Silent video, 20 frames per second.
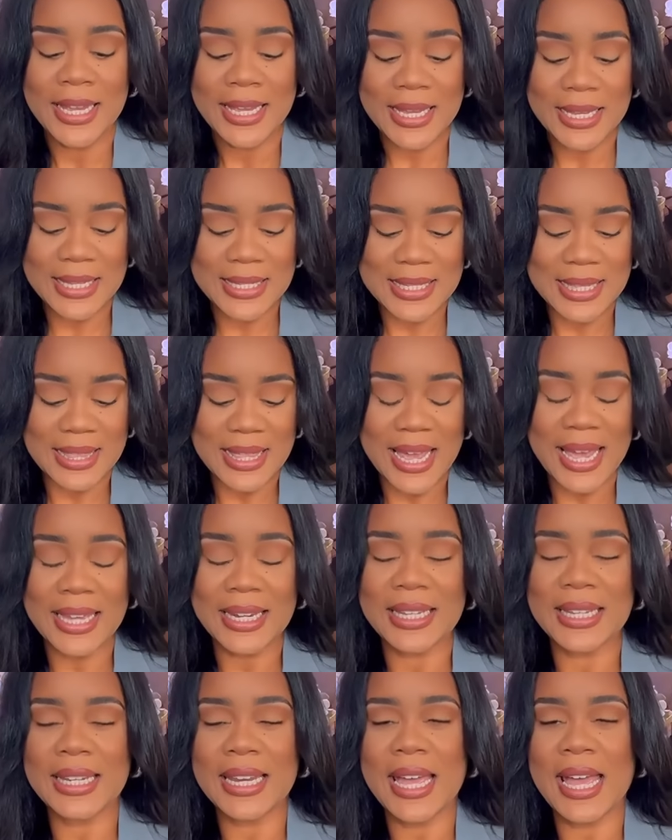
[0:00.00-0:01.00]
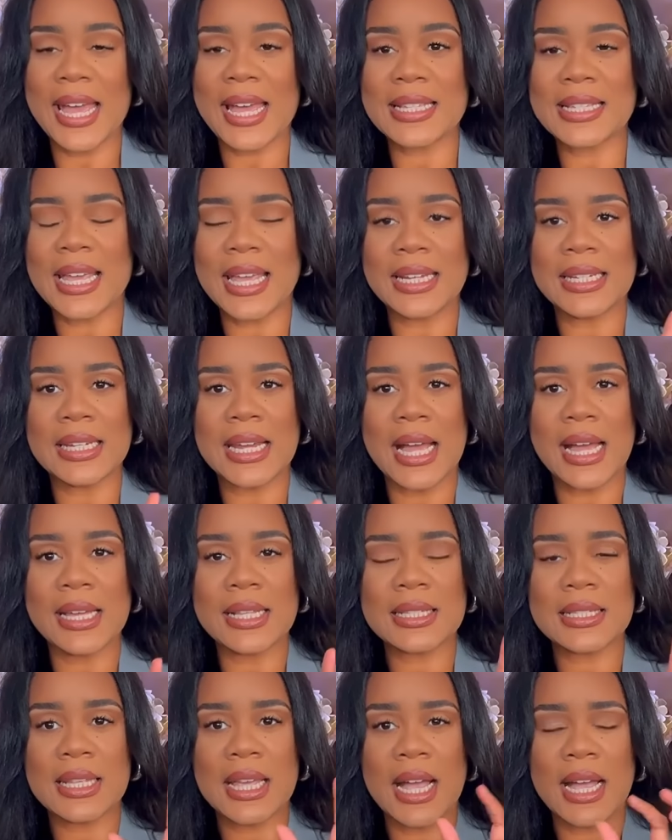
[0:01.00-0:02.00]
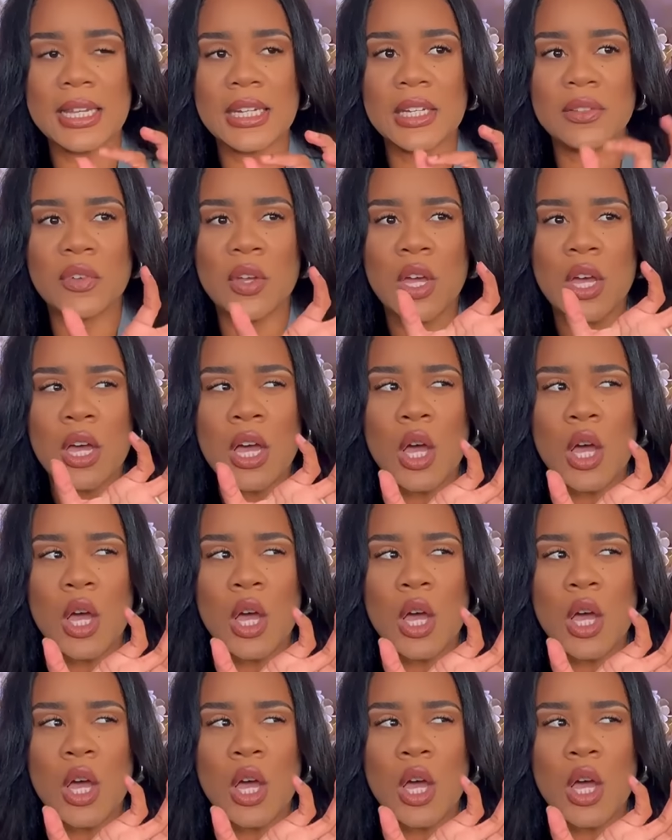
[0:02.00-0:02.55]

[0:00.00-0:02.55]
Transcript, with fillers: is that it has a nice kind of